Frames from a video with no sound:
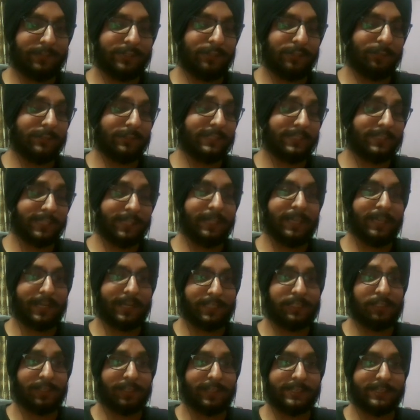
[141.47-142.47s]
So Siri
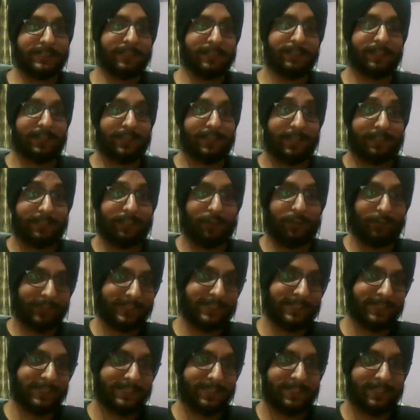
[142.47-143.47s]
actually is an electronics
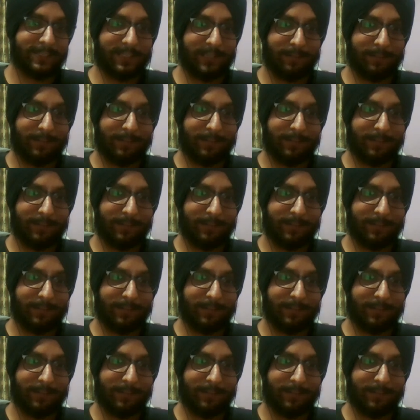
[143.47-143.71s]
research lab.